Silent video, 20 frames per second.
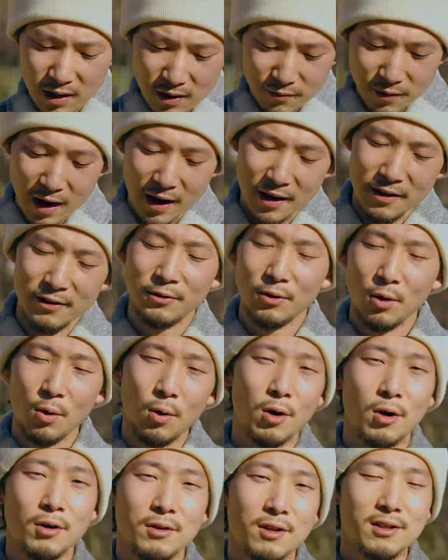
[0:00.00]
if I
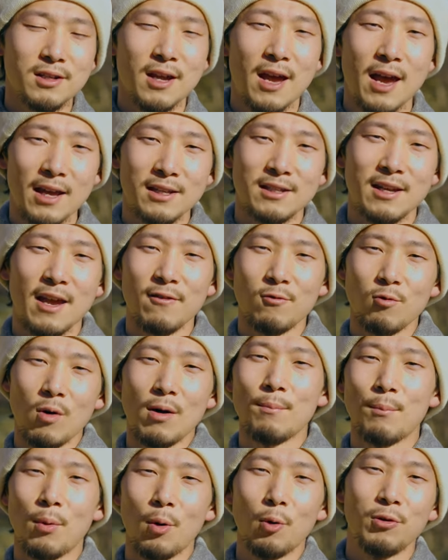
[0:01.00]
ignore this has f one
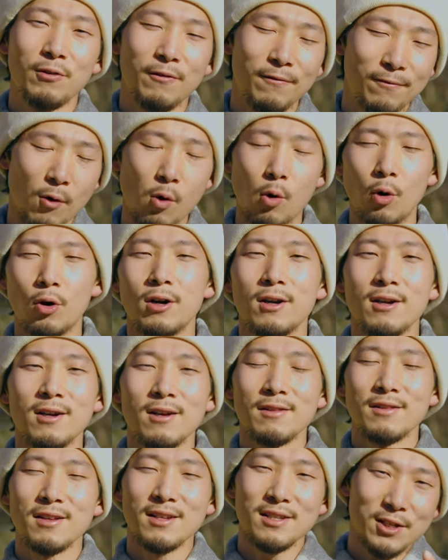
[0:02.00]
point four,
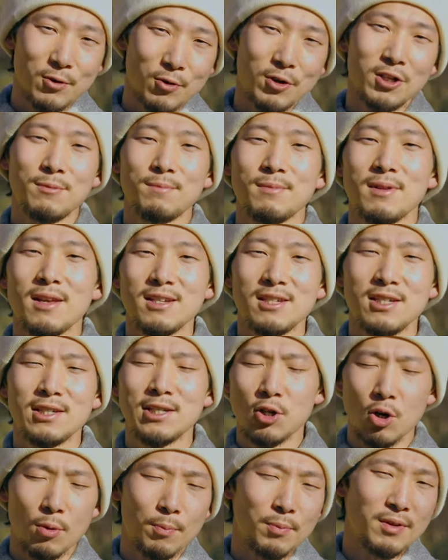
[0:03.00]
this crispness,
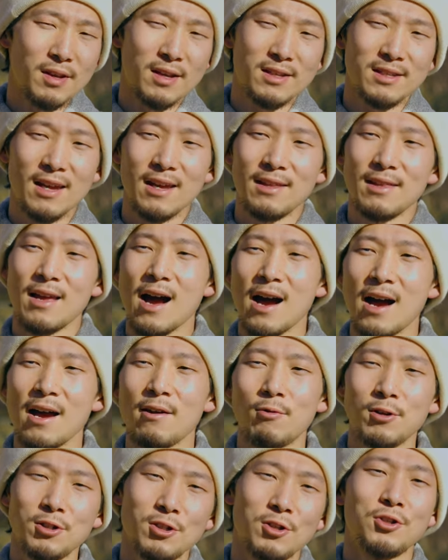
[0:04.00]
sharpness, and high
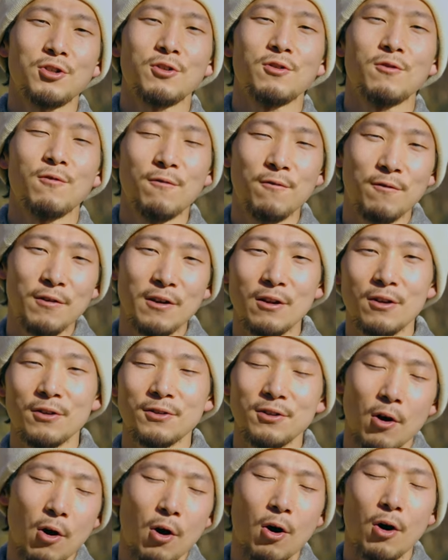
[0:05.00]
resolution feels
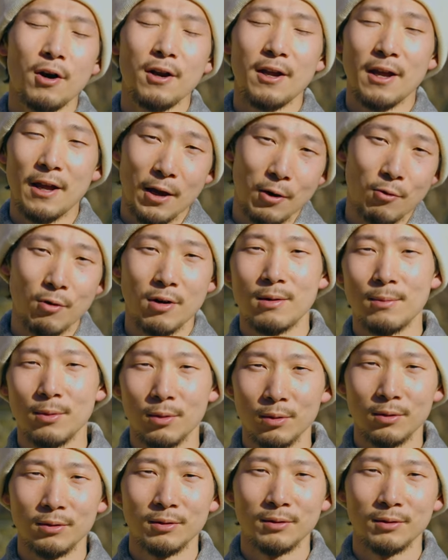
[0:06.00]
are incredible.